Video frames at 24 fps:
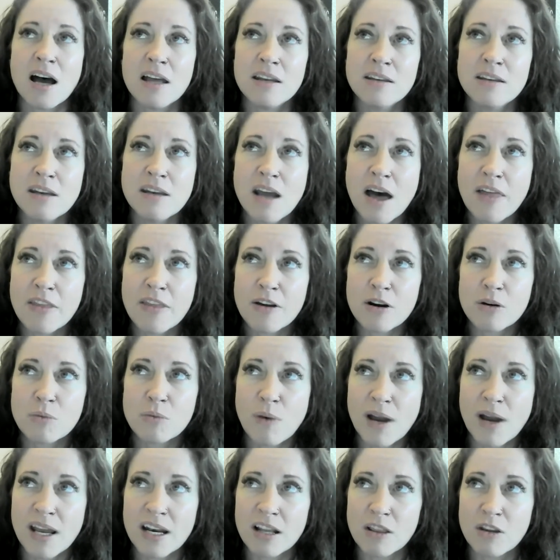
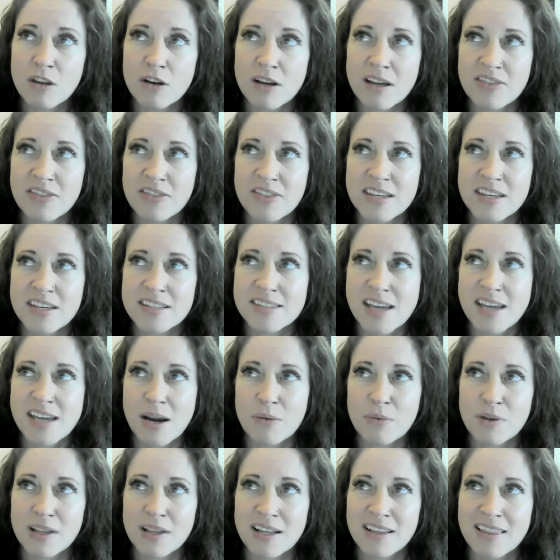Another way to look at this
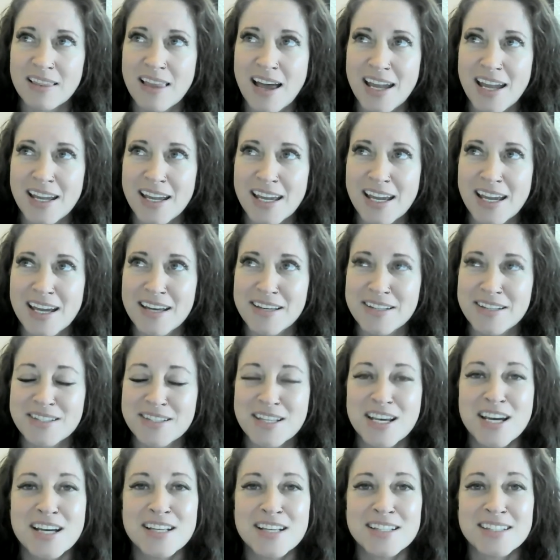I really like
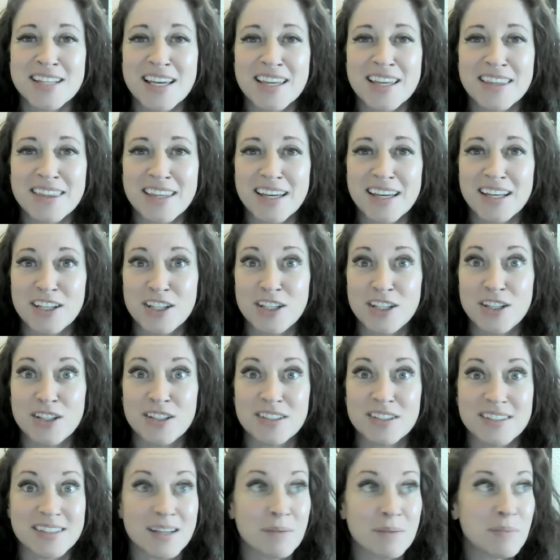is say
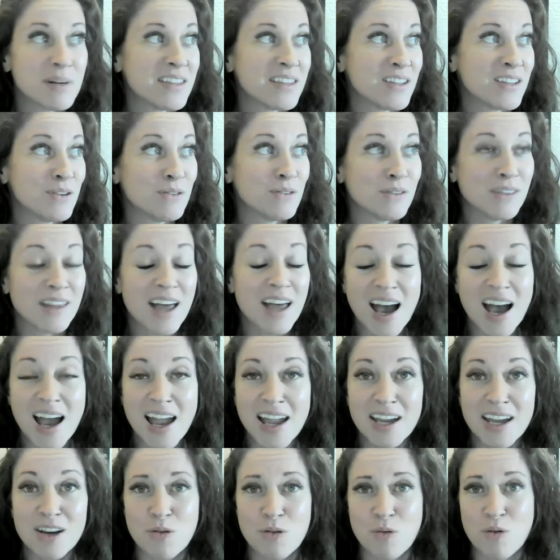that somebody that you
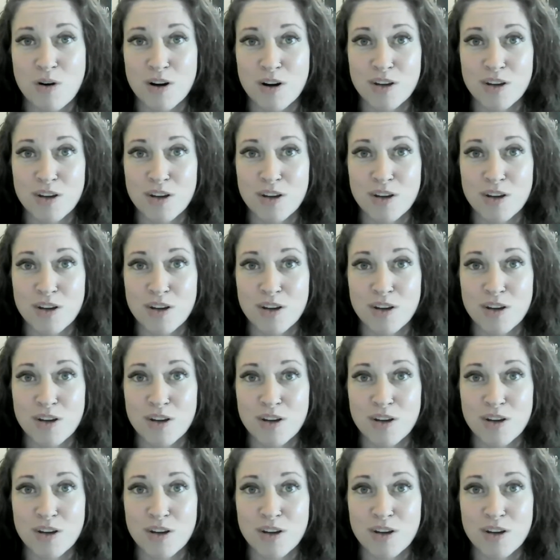like,